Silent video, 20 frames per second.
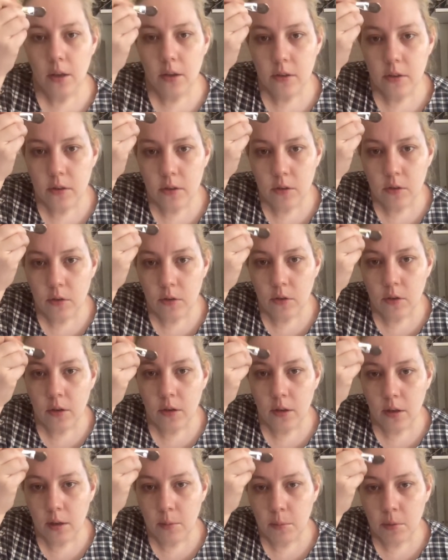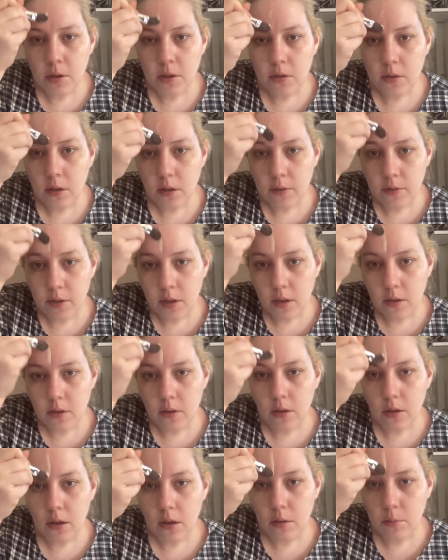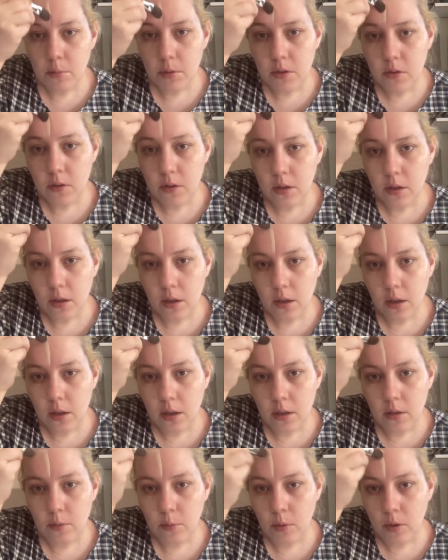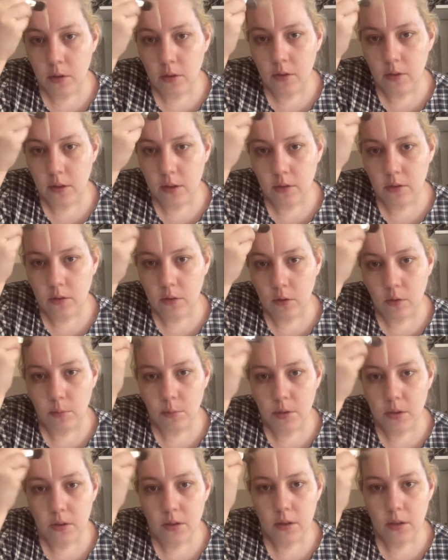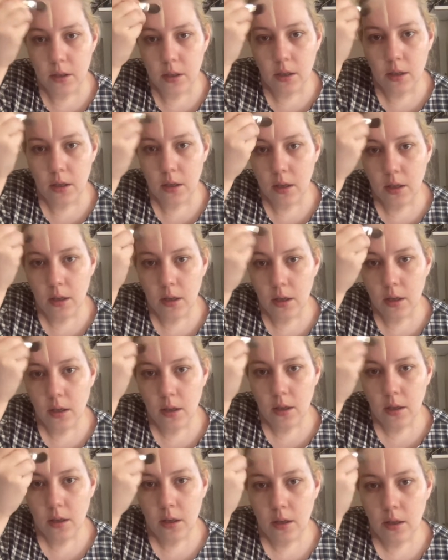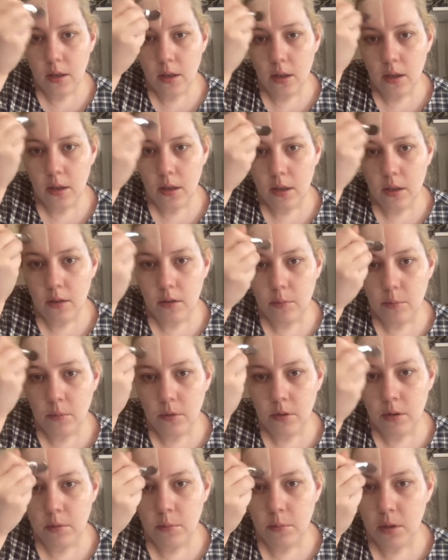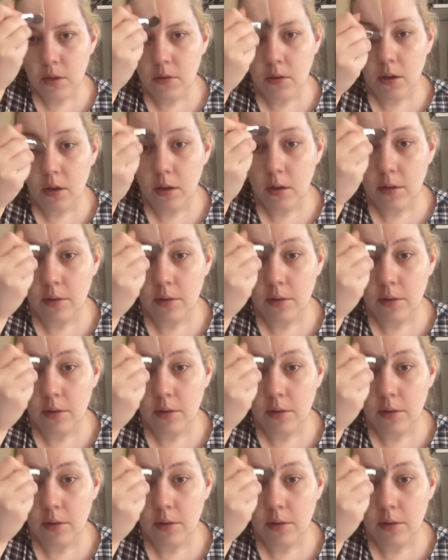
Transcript: children and my stuff tends to go missing, and one of the things that's gone missing is my mirror.